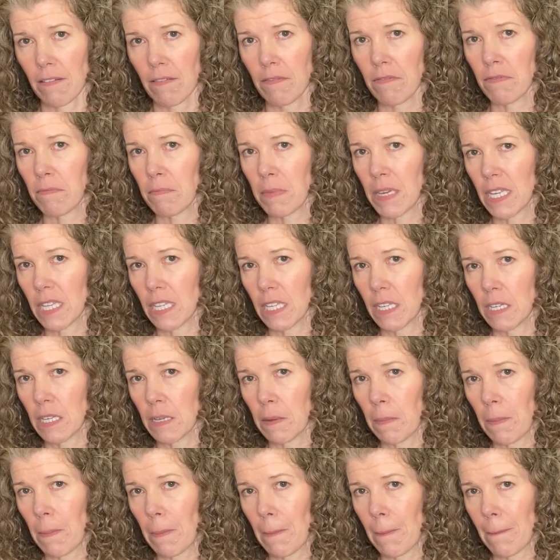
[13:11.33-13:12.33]

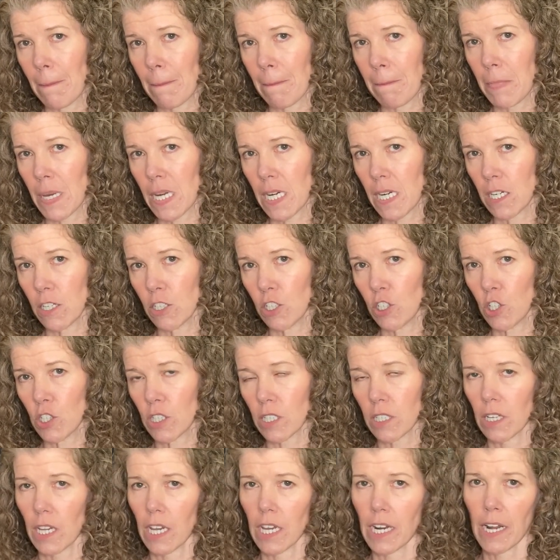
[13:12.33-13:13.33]
millimeters,
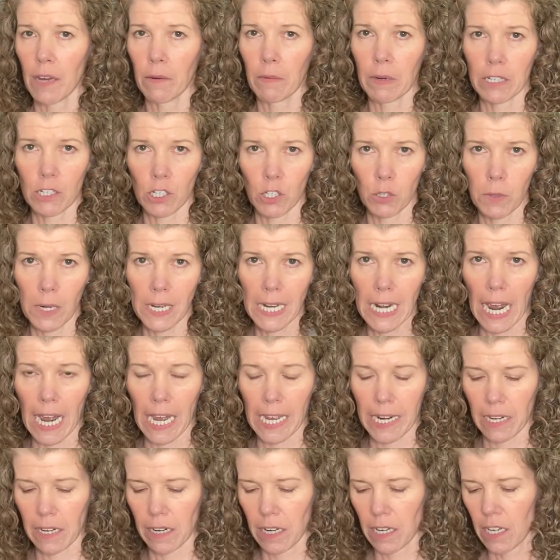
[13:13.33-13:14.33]
and I went to a
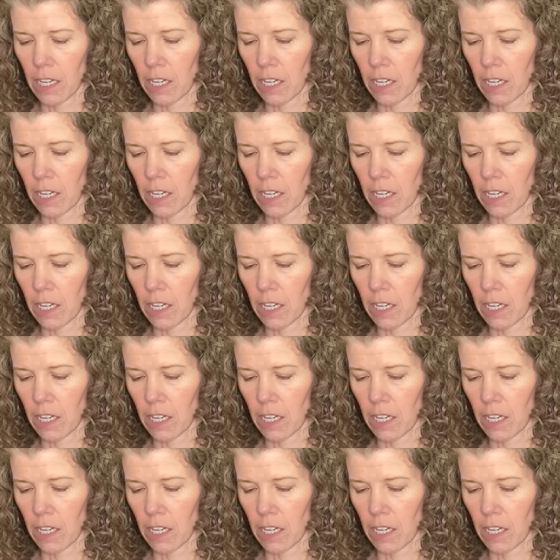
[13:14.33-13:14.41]
9.